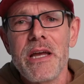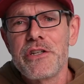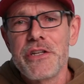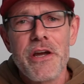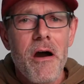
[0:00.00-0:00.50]

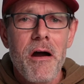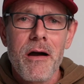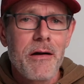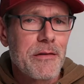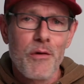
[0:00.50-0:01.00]

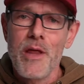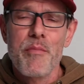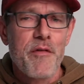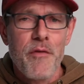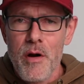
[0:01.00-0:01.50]
HDR,
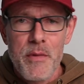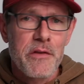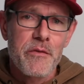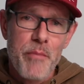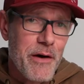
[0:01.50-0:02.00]
low-light
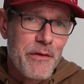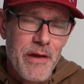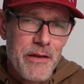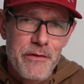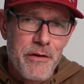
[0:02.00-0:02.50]
performance, bare
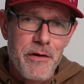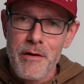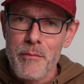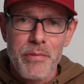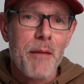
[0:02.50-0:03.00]

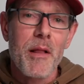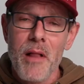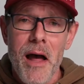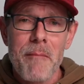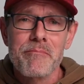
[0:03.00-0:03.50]
sensor, blah, blah,
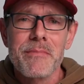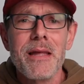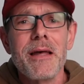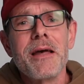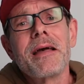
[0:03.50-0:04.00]
blah.
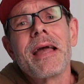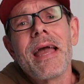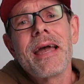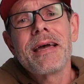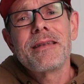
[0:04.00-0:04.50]

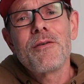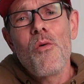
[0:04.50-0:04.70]
And